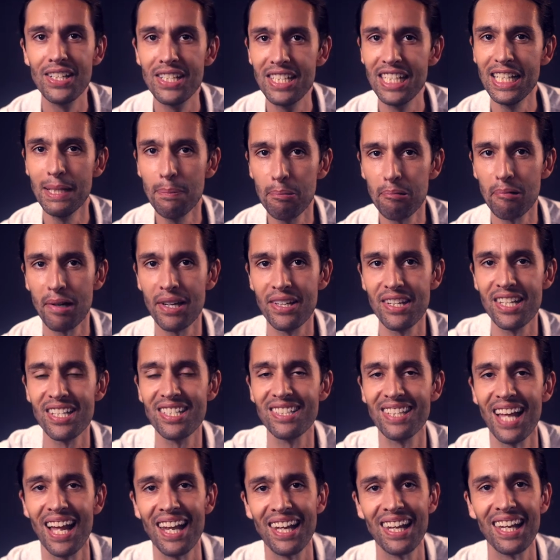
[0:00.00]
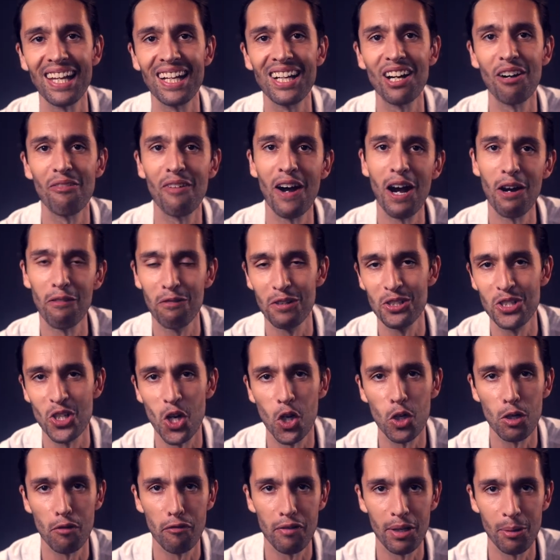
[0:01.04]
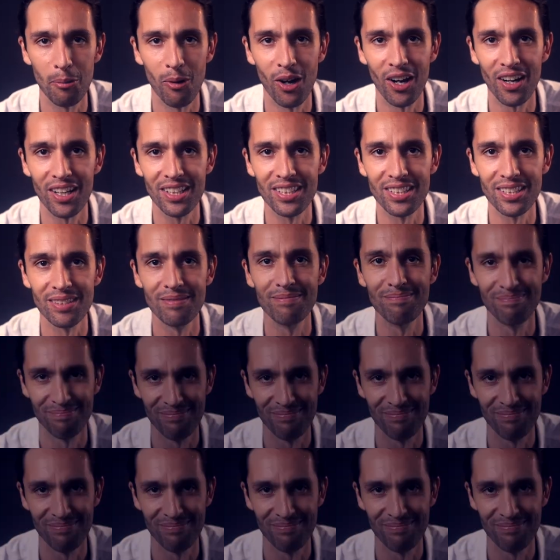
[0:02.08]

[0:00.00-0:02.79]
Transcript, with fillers: deeper understanding of how photography works.